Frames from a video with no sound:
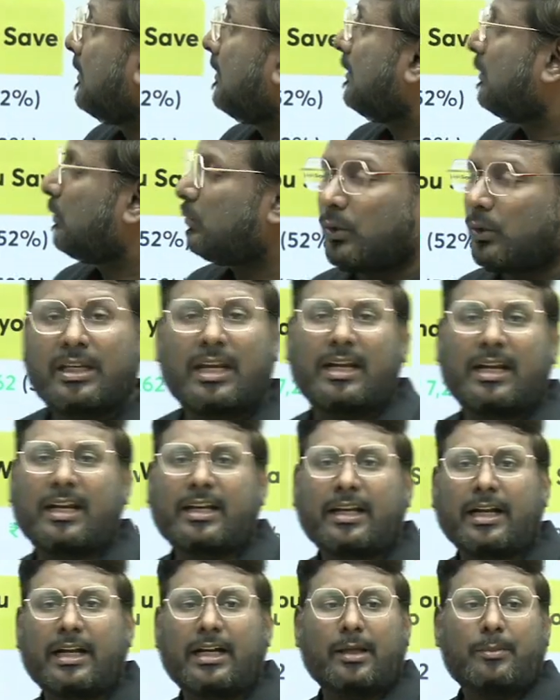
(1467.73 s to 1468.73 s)
so in an
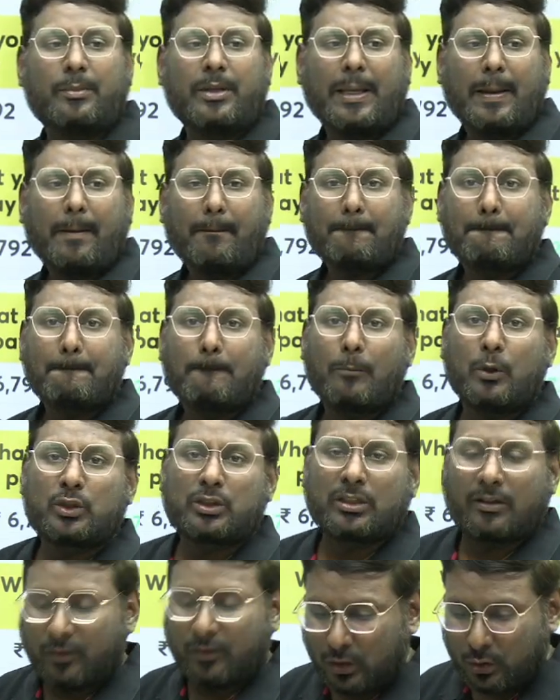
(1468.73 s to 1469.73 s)
academy, most
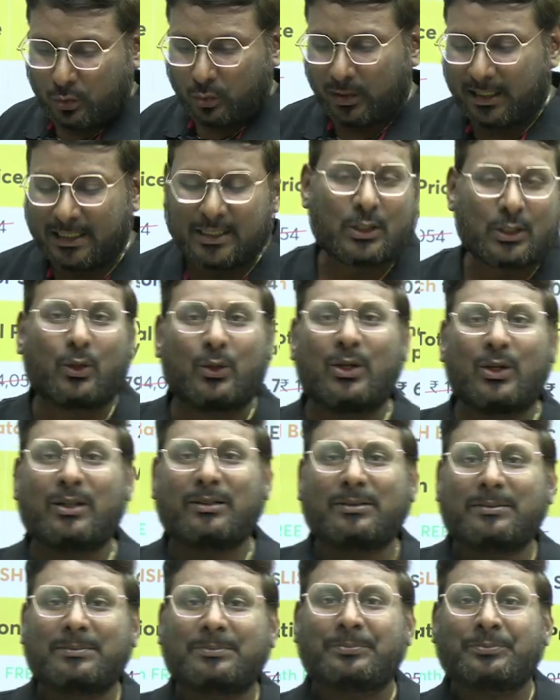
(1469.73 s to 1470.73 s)
of the students don't
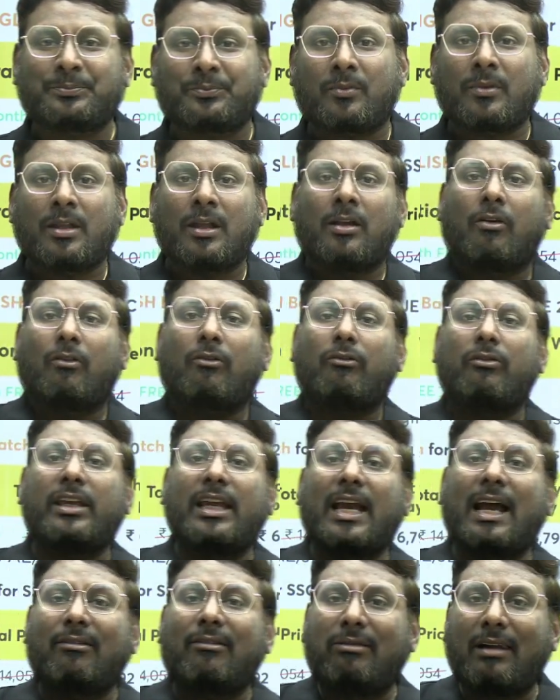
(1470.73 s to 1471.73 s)
know, we
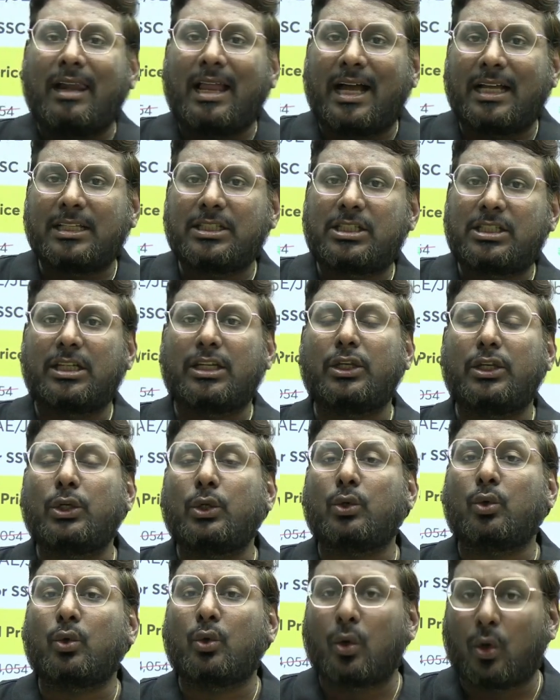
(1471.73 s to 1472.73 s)
have launched a
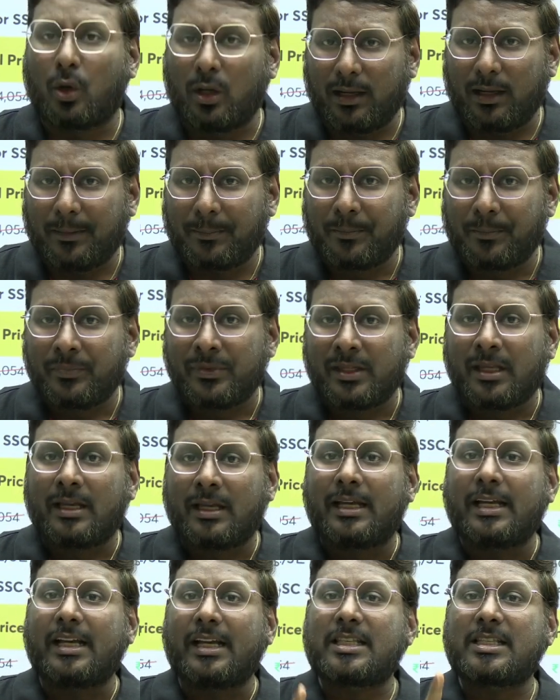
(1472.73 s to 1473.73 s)
new goal,
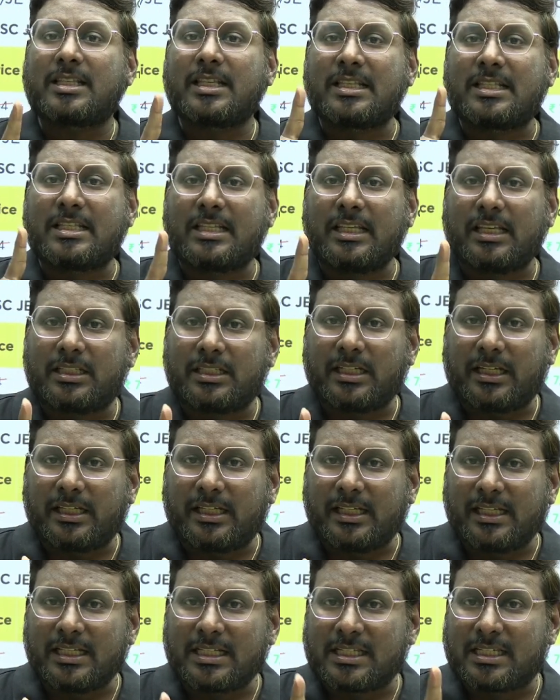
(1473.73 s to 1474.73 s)
SSC
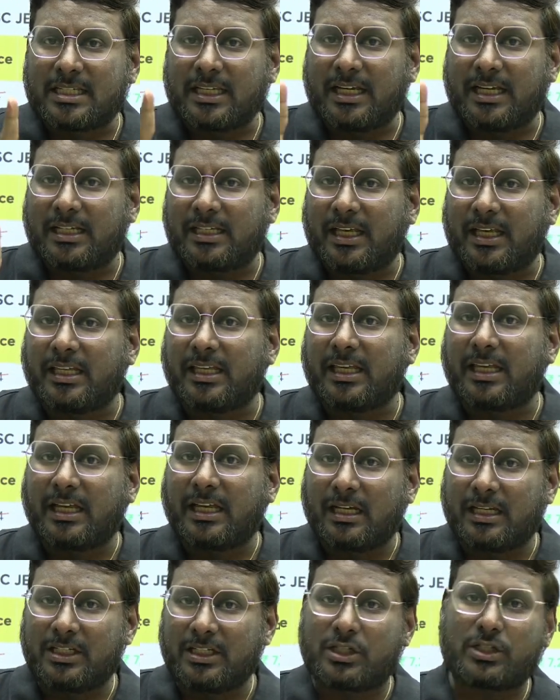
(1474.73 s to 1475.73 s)
JE State AE
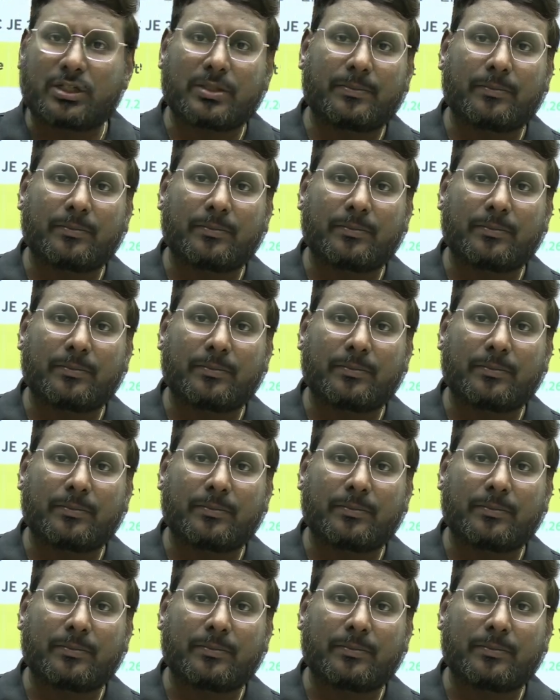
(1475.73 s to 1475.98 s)
English.